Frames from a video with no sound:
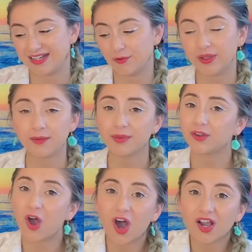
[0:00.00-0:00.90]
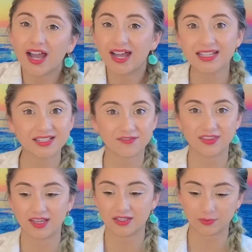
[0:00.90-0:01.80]
We can build all kinds of
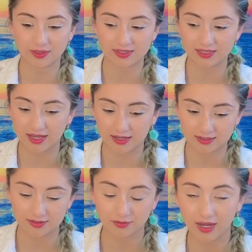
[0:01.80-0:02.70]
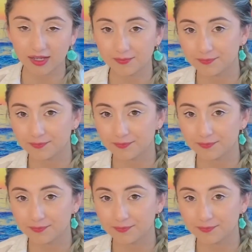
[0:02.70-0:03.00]
things with sand, right?